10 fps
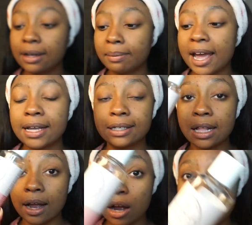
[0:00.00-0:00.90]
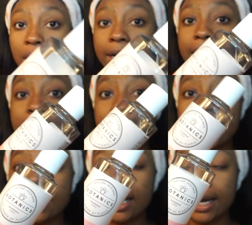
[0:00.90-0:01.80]
It has glycolic in
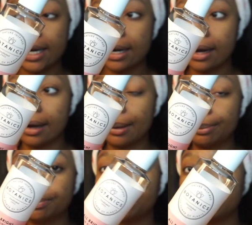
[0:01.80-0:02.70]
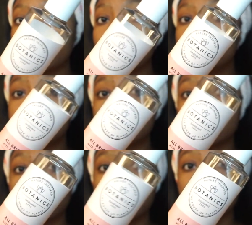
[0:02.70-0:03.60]
it, and this is
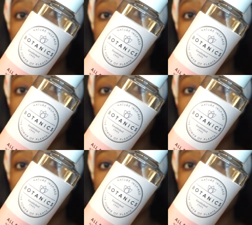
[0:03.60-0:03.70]
really gonna